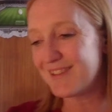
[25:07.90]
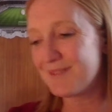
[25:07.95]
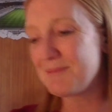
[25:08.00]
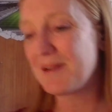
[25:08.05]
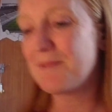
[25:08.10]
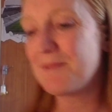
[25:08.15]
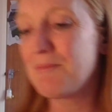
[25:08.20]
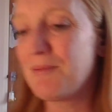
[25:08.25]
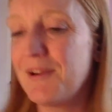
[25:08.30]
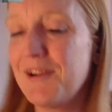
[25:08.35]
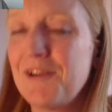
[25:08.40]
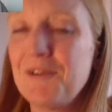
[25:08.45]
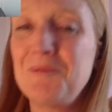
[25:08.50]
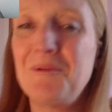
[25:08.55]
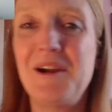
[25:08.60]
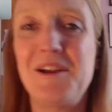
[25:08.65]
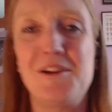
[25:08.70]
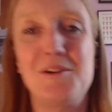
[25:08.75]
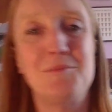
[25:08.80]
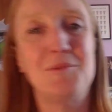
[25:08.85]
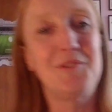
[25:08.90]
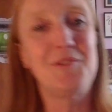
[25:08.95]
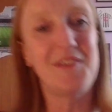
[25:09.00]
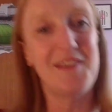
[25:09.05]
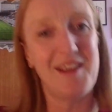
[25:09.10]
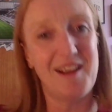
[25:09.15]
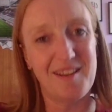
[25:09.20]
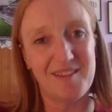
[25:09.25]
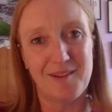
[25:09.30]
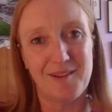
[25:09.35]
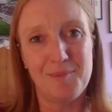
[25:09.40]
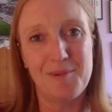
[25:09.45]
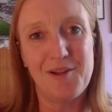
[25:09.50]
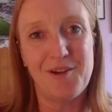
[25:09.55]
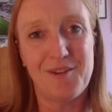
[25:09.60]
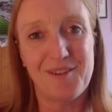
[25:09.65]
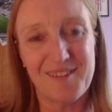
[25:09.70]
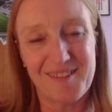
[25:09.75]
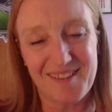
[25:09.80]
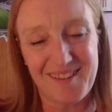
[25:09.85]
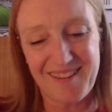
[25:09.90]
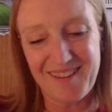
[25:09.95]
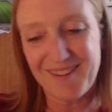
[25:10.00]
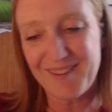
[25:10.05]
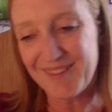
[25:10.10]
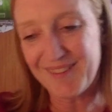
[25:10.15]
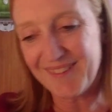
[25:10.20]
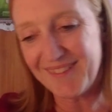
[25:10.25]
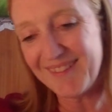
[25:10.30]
been a pretty good wind up over the years, I'll be honest. Like, so